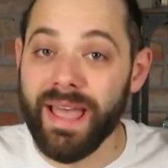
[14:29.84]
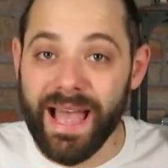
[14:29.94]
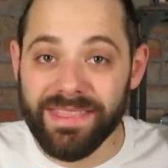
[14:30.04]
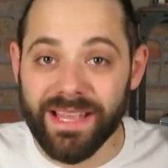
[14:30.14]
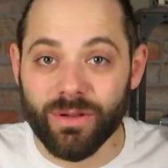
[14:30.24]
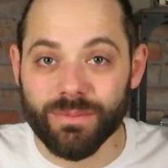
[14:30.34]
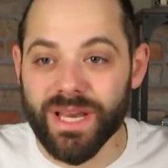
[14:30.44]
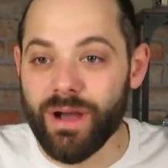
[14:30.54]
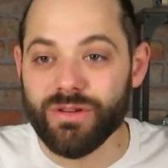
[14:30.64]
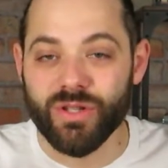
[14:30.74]
And that comes
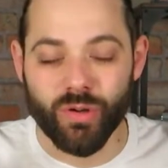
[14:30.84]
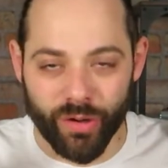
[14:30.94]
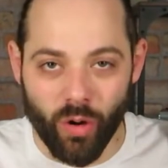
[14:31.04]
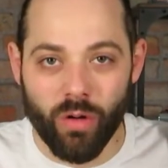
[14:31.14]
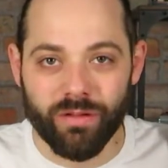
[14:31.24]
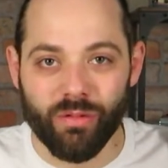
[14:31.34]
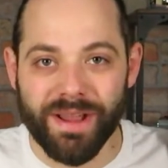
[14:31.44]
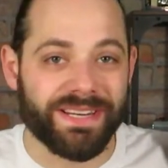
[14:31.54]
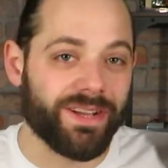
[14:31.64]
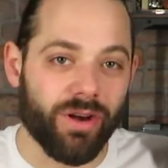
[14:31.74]
down to an overall
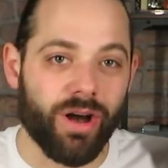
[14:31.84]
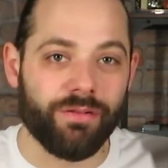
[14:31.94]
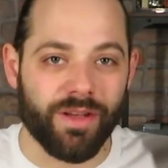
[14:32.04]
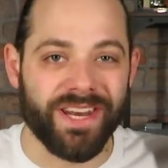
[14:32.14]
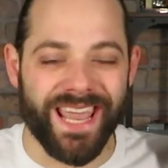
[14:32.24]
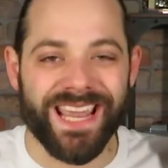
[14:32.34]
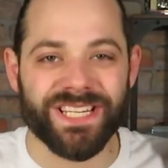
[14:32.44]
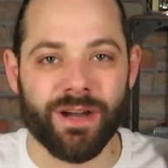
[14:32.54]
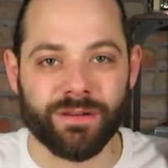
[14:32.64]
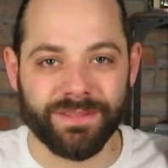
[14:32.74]
rating of an
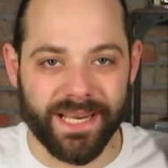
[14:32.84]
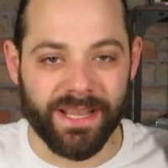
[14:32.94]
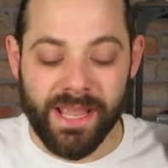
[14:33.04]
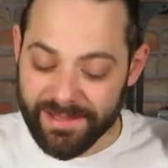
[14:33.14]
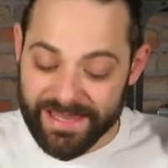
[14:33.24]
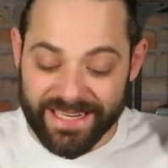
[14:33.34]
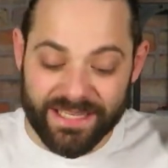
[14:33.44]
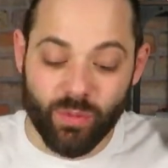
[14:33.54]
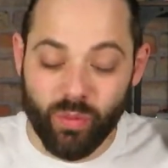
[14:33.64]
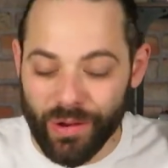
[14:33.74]
8 out of 10. That
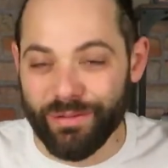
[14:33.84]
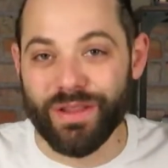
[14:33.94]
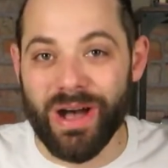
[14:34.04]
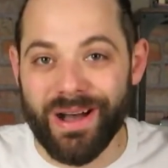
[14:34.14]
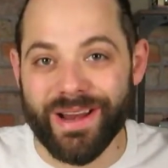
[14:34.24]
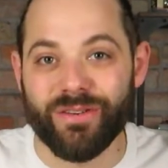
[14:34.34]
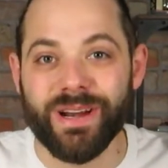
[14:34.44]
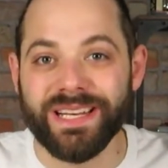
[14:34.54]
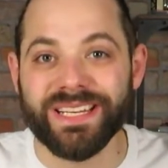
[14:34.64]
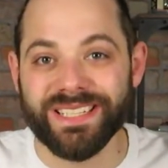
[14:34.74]
is one of the higher
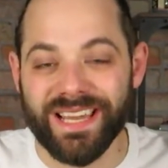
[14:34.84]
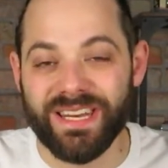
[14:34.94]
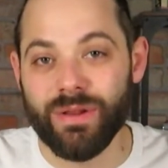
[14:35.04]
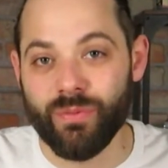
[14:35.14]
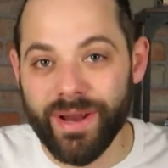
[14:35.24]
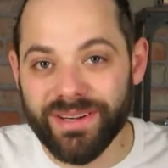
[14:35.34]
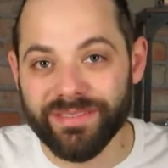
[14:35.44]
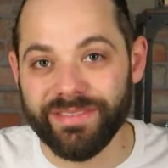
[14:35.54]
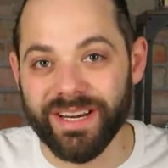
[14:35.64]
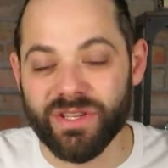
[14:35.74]
ratings in the Winter
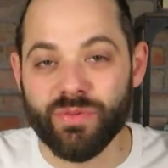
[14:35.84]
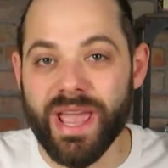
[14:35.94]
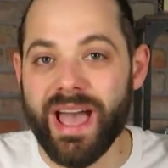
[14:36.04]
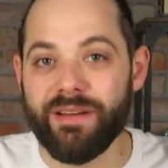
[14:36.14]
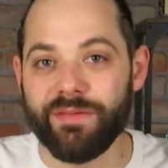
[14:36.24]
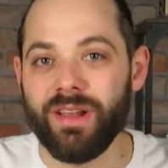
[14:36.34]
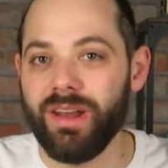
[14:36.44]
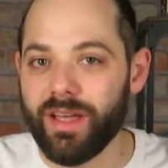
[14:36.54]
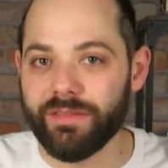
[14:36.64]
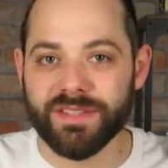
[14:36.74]
Village. We have a
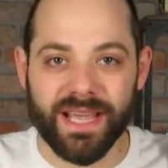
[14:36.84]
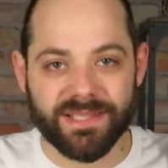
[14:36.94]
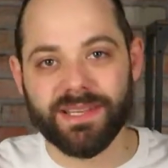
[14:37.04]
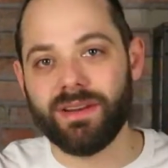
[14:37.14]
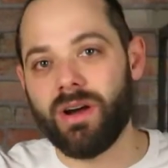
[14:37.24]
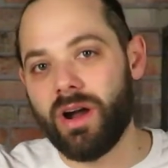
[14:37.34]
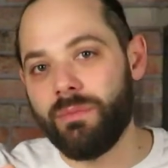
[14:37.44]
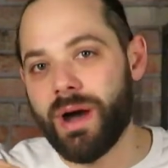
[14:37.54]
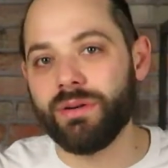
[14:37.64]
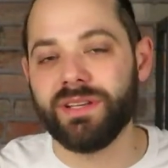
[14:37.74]
lot of sets that are
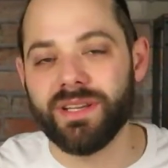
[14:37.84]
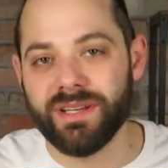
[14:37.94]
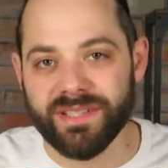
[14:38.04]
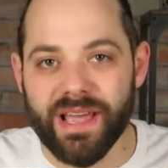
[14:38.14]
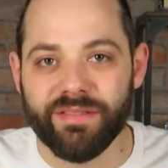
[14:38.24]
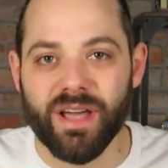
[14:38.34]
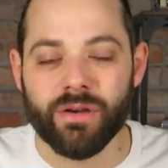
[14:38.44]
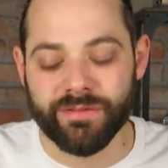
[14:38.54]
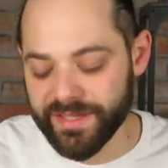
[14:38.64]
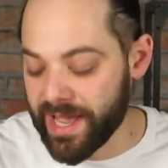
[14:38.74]
about the 7
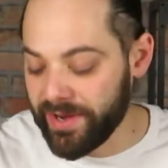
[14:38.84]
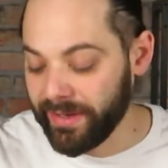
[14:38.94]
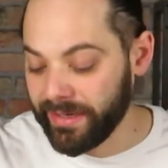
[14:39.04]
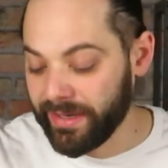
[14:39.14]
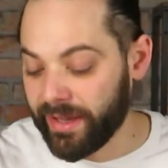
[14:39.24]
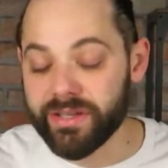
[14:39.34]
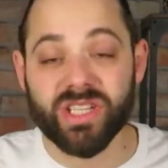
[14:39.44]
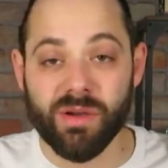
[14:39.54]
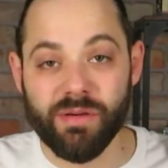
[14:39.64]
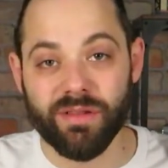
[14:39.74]
out of 10,
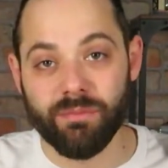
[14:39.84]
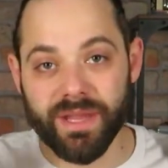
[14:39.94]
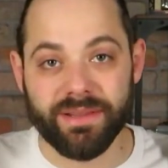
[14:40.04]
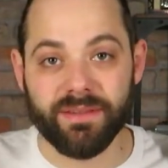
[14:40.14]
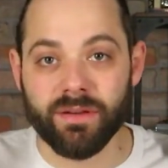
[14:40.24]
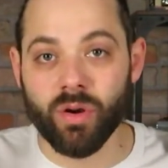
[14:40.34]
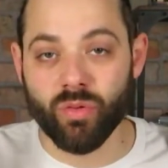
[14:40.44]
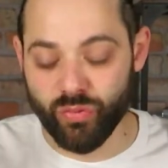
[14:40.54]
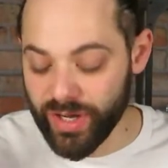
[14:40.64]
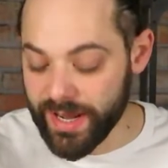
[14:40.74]
some of them that
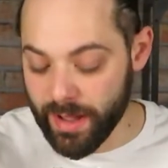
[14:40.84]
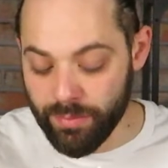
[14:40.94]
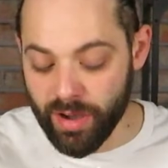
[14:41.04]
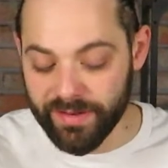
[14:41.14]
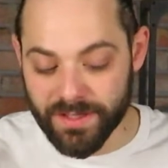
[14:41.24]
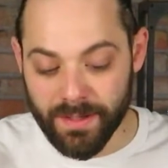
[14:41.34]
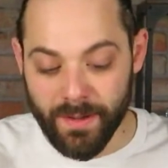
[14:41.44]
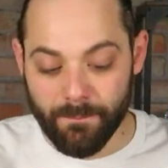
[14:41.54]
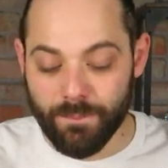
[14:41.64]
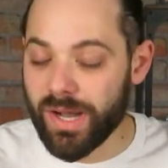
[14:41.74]
go really above it.
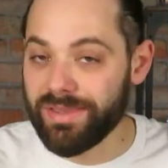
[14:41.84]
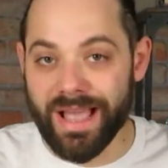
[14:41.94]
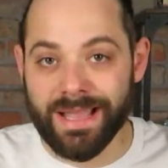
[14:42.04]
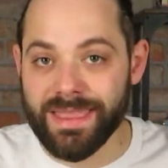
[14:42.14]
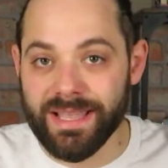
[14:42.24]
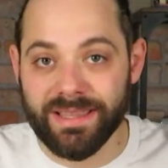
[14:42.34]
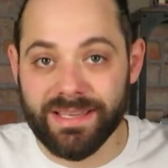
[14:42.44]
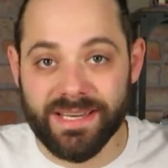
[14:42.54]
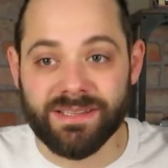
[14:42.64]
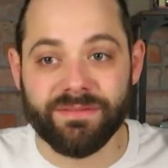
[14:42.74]
but I think
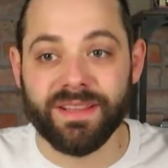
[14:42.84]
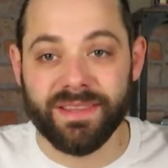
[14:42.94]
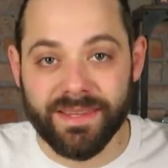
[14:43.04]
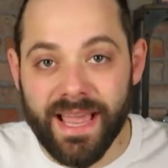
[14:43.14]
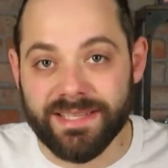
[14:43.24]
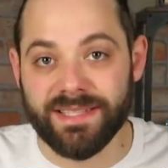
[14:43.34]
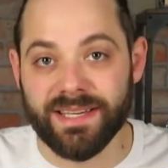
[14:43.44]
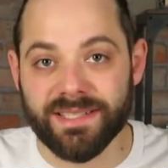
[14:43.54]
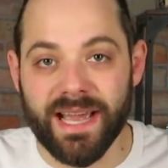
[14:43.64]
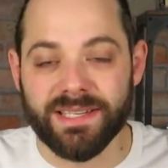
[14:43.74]
this is a
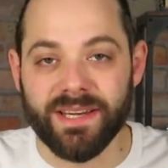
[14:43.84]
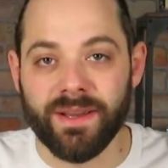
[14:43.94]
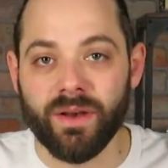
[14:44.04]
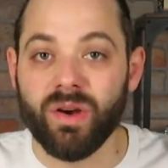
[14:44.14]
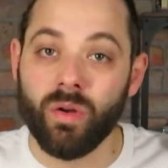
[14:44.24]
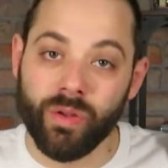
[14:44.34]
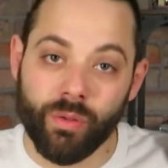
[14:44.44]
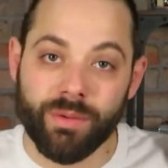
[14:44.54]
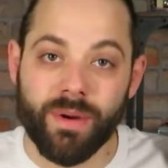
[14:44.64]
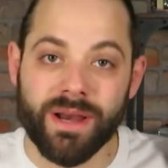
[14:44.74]
fantastic set.
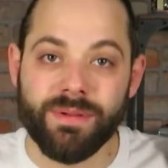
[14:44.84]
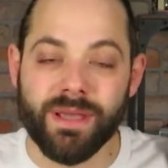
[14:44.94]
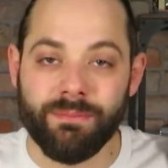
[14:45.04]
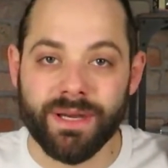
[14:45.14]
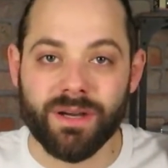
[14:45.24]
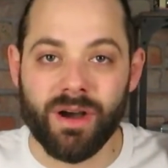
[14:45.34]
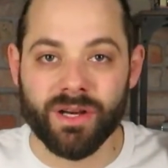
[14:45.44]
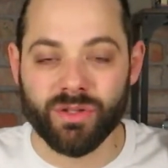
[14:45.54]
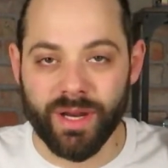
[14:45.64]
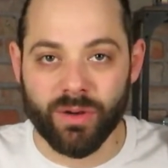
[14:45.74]
Although it might be a bit
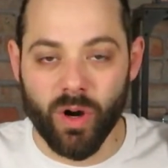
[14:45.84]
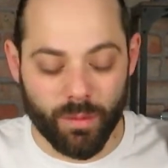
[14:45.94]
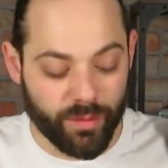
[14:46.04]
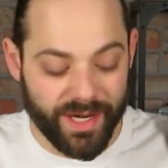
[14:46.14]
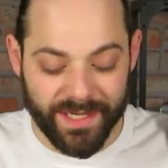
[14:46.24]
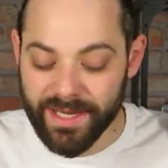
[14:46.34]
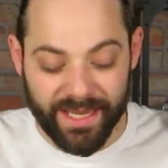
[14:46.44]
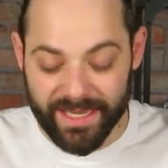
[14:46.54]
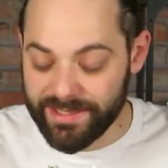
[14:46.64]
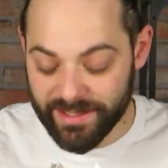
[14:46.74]
harder to incorporate,
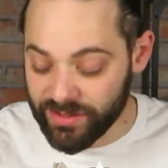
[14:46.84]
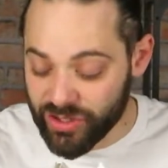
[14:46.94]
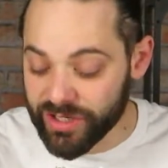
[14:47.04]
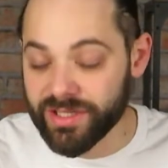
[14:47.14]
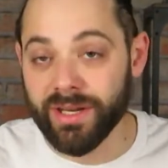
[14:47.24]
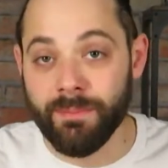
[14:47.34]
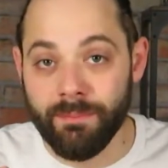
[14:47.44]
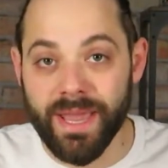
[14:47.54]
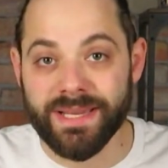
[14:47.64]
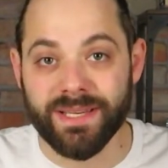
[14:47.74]
it's just an
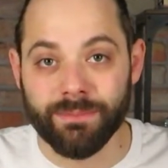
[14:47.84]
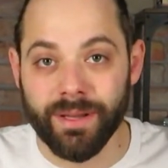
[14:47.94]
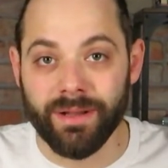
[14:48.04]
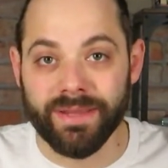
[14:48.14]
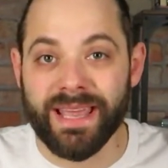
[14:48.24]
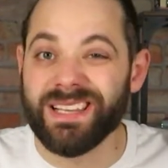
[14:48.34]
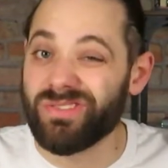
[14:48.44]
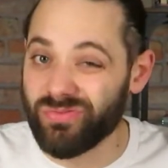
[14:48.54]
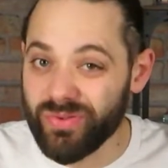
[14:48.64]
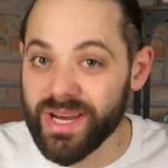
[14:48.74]
amazing build, and
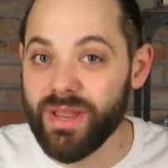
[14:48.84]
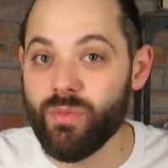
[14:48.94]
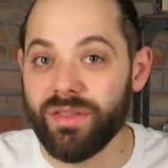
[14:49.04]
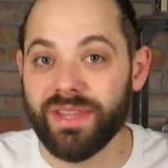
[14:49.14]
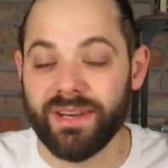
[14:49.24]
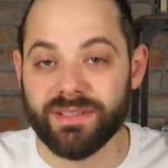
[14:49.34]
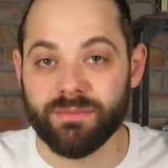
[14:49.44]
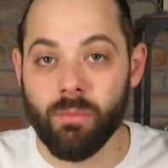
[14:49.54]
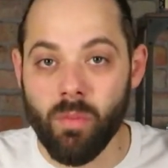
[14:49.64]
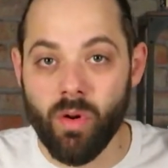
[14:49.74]
it's really one that
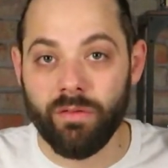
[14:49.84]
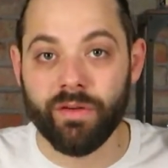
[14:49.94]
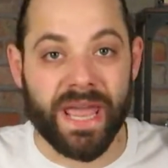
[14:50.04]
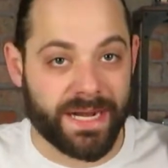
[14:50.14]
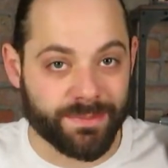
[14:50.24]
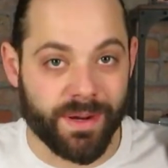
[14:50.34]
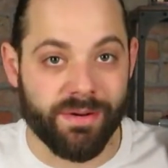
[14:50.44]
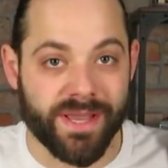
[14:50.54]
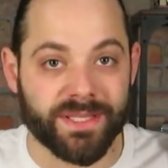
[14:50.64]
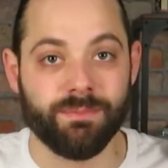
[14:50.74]
is more for the
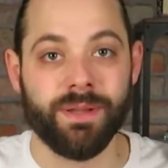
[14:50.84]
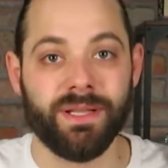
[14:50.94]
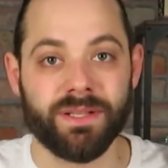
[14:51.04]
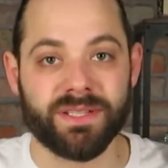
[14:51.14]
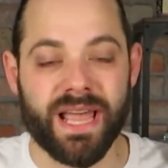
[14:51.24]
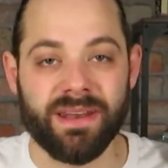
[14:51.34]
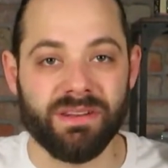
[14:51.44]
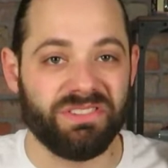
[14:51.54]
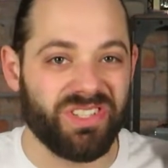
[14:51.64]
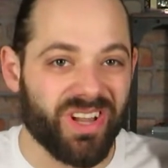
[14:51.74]
experienced builders
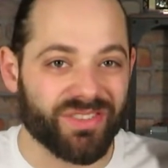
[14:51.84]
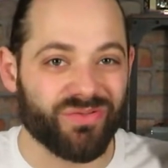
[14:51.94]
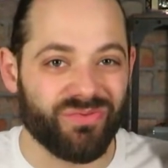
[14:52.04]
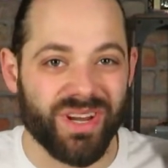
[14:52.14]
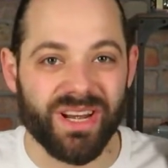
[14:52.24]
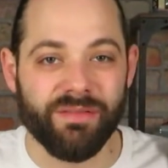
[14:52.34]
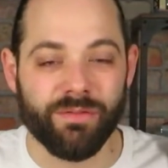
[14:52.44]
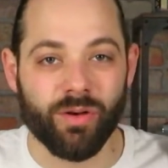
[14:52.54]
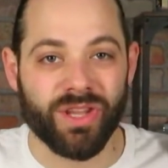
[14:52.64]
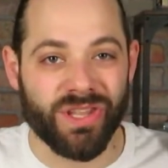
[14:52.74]
and not really
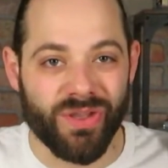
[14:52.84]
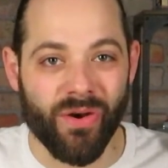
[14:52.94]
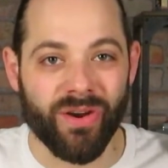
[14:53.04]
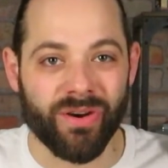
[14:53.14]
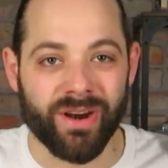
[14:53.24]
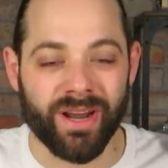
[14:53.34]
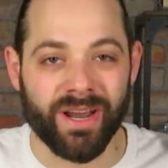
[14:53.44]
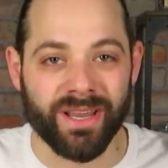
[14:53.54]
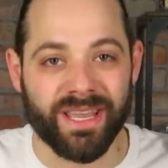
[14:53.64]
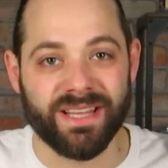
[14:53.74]
for the younger
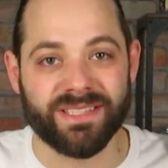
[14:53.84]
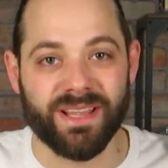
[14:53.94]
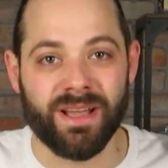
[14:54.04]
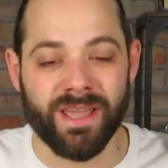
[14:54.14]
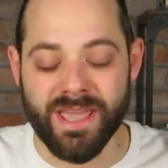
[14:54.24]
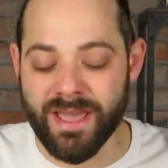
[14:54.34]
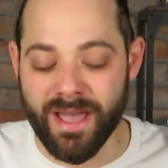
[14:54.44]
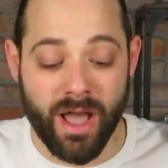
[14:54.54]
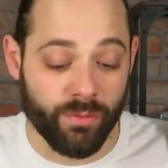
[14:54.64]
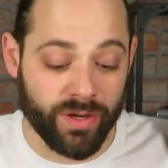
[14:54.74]
kids,
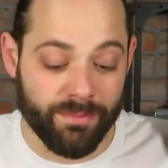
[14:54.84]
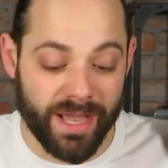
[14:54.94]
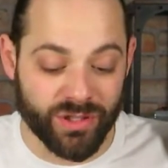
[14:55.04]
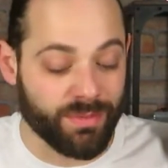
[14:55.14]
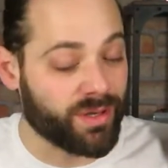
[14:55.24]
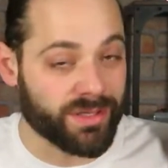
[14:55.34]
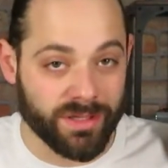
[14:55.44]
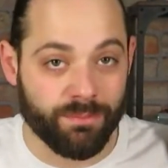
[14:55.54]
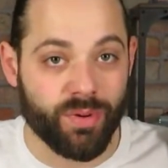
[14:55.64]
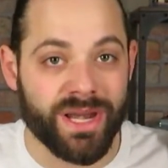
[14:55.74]
I would imagine, because
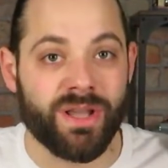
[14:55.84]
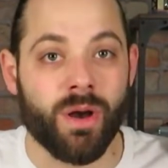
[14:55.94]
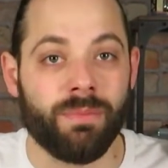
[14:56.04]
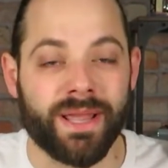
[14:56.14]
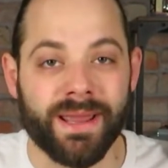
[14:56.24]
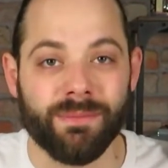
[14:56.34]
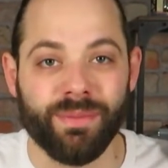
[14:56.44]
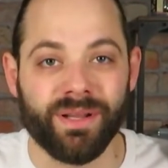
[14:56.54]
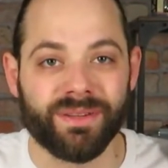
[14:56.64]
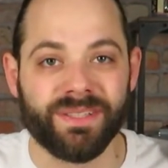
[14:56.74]
it's a pretty complicated
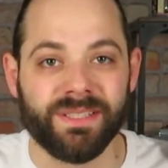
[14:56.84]
build.